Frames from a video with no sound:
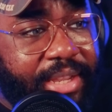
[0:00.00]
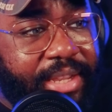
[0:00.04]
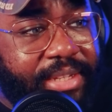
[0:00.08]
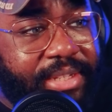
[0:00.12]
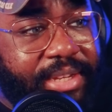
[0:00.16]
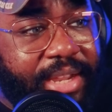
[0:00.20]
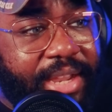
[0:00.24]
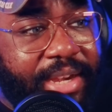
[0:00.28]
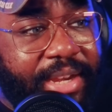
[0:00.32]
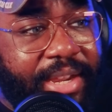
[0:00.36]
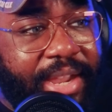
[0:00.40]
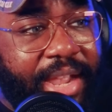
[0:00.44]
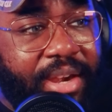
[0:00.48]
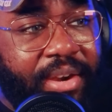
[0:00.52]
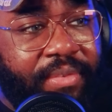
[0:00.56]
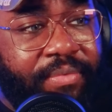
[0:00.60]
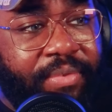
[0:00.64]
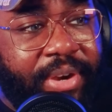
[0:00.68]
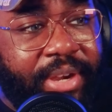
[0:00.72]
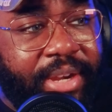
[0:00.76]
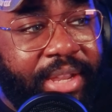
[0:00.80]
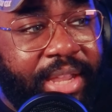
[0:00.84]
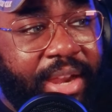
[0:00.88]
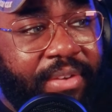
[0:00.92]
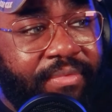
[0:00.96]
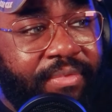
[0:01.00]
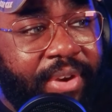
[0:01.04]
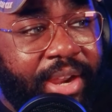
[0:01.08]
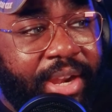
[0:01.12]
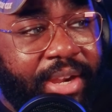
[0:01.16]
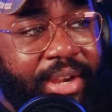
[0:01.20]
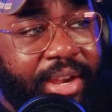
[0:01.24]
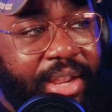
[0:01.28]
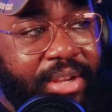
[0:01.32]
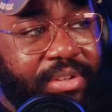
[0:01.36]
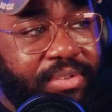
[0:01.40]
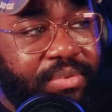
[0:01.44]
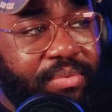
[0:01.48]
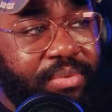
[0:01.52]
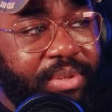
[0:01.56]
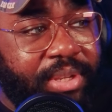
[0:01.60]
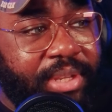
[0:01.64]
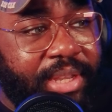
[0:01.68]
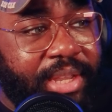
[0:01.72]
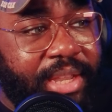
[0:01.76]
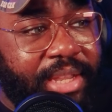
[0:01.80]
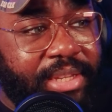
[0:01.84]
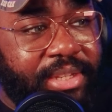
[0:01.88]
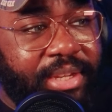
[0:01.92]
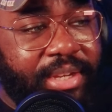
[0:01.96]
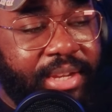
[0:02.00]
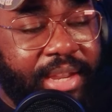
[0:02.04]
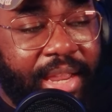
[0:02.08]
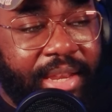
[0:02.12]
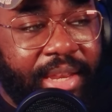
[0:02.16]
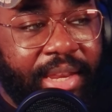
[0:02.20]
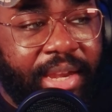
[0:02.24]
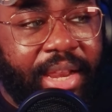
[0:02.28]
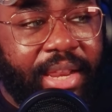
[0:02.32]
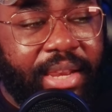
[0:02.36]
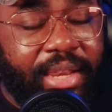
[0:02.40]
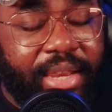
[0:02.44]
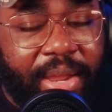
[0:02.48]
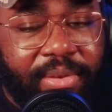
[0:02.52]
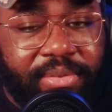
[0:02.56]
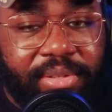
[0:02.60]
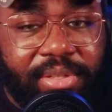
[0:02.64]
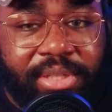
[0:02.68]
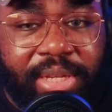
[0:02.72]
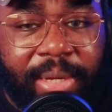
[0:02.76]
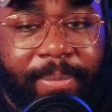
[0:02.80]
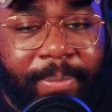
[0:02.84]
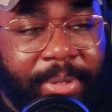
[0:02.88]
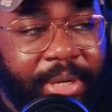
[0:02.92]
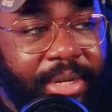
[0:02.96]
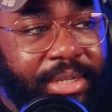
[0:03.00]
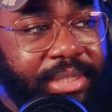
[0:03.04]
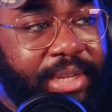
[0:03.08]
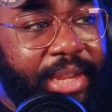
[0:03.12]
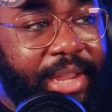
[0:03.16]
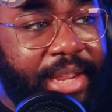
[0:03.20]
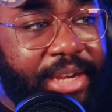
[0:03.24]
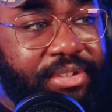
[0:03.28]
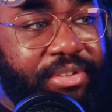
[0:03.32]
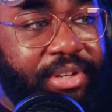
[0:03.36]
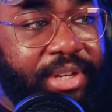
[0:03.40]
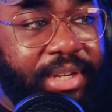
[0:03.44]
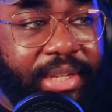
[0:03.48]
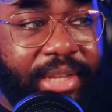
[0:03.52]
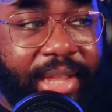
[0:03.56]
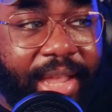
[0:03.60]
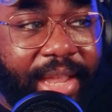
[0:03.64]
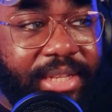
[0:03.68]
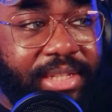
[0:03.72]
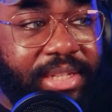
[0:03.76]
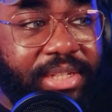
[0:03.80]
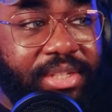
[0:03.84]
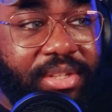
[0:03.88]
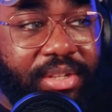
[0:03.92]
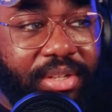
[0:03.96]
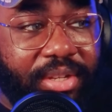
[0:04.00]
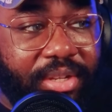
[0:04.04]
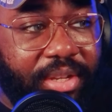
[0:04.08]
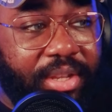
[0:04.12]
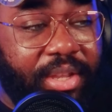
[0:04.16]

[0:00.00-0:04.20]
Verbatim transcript: he said he got a friend he can't recognize who he is like i think that that was a double entendre and Ghetts